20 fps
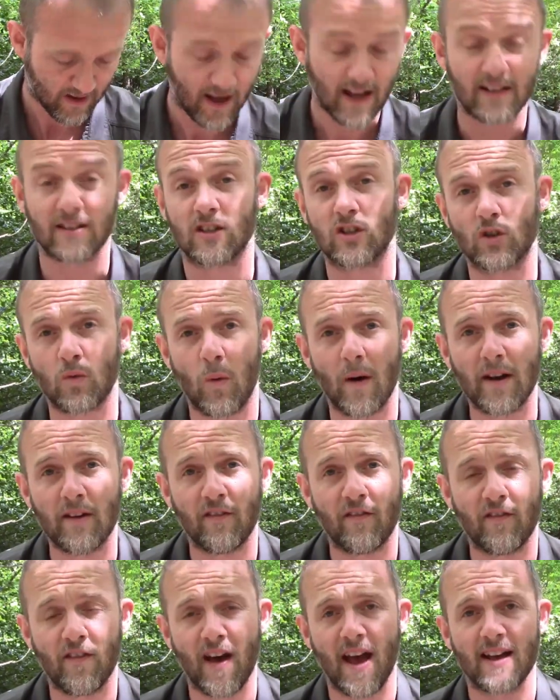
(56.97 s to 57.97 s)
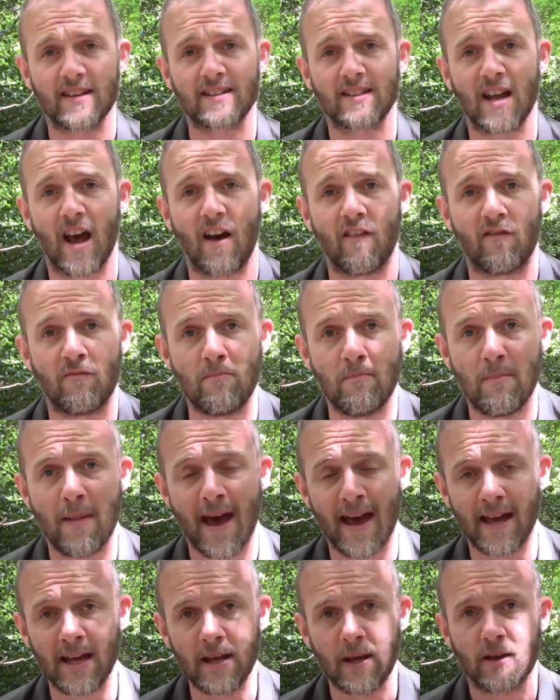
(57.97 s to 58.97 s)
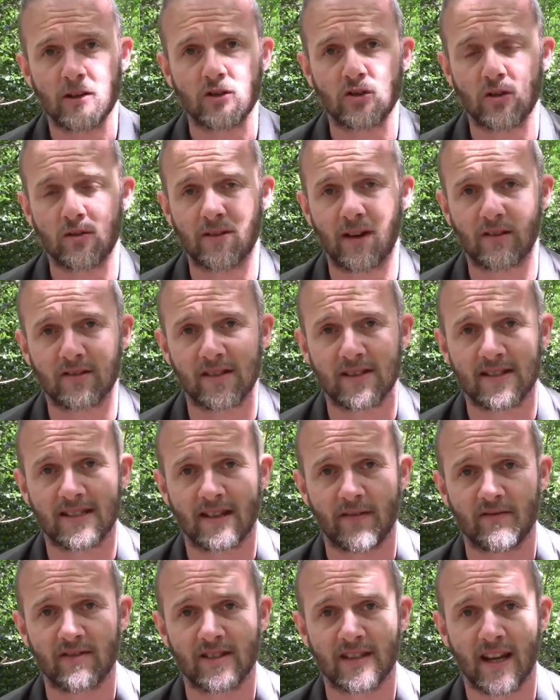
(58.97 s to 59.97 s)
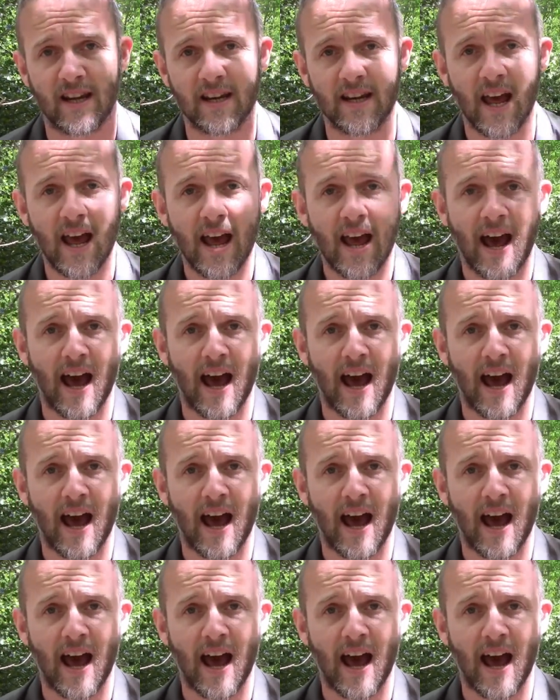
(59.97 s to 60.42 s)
It's the 21st of May 2017,